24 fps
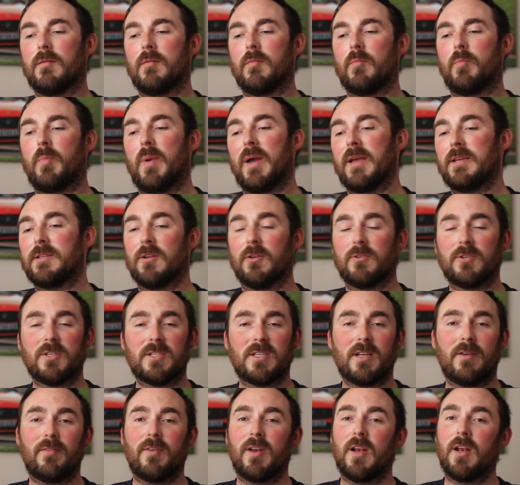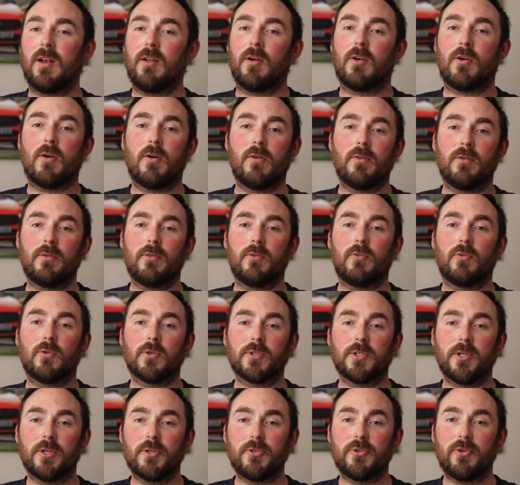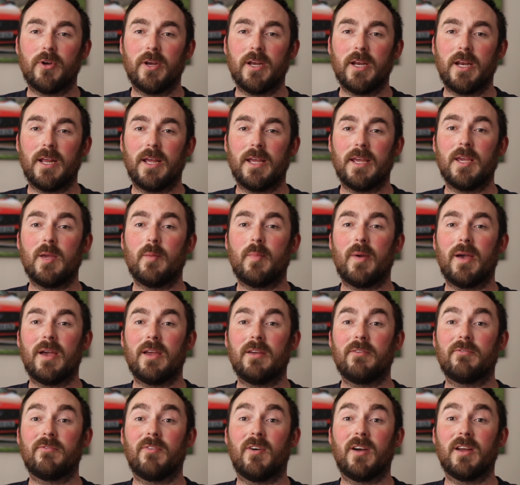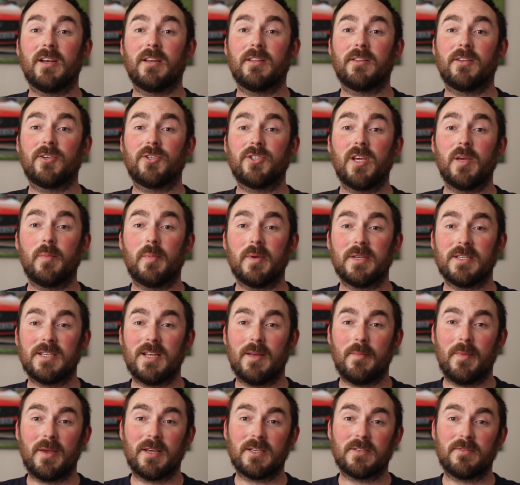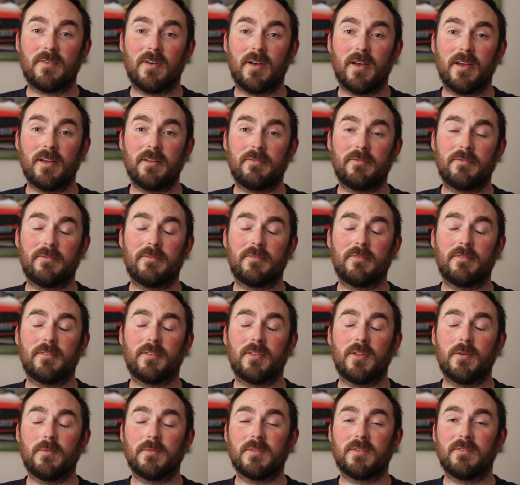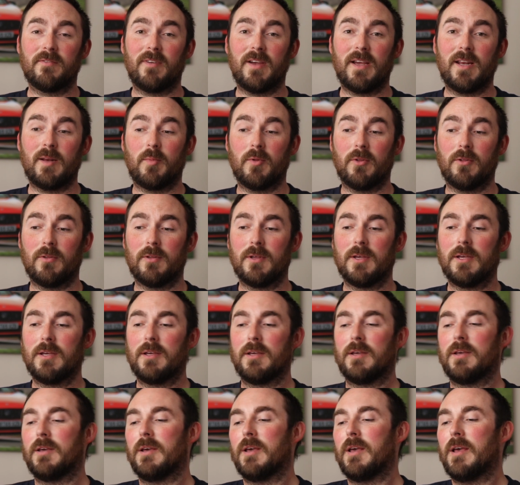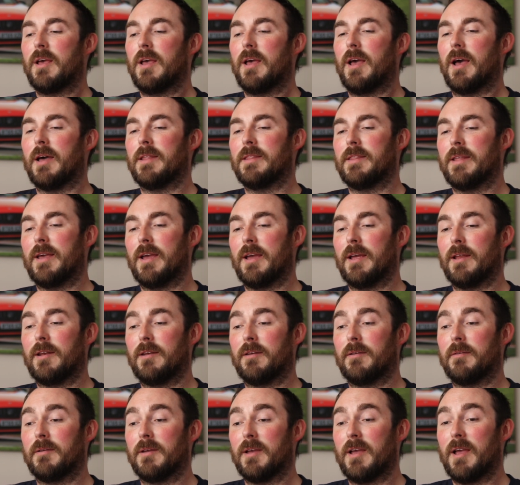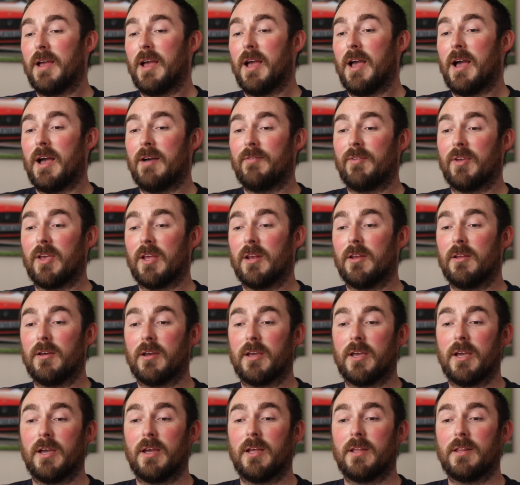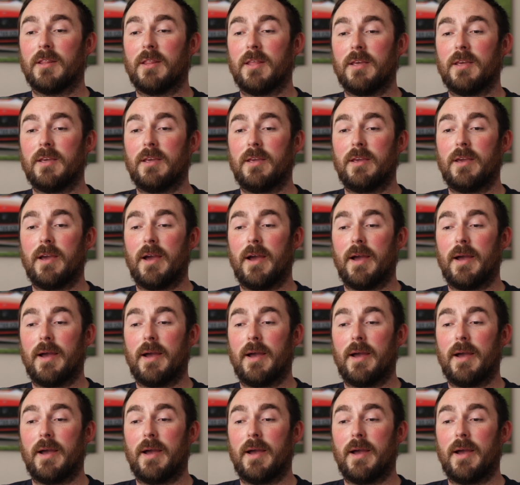based on just having a look on Auto Trader, eBay, finding the cheapest MX5 that was available, and then having a look at the